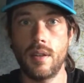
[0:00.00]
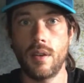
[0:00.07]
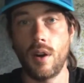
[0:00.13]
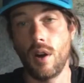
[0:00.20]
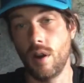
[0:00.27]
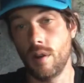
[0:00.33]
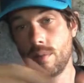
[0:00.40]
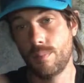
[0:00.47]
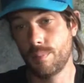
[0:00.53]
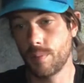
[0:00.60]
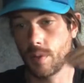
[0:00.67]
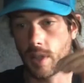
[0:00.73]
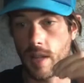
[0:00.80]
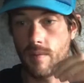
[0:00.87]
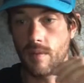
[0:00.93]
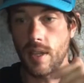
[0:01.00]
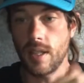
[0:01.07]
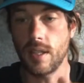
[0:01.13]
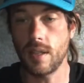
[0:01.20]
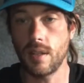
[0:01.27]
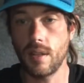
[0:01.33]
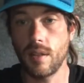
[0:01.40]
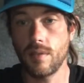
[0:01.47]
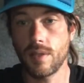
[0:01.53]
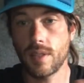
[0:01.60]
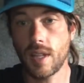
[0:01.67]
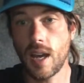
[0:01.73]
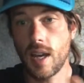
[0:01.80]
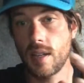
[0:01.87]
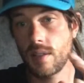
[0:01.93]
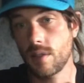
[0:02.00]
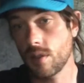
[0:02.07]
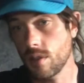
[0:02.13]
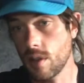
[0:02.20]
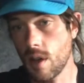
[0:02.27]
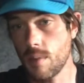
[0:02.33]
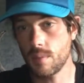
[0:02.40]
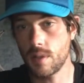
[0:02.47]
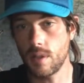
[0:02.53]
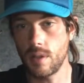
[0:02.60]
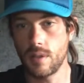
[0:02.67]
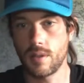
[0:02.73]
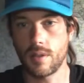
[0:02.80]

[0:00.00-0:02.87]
or Glenriddin at the other side is a good option.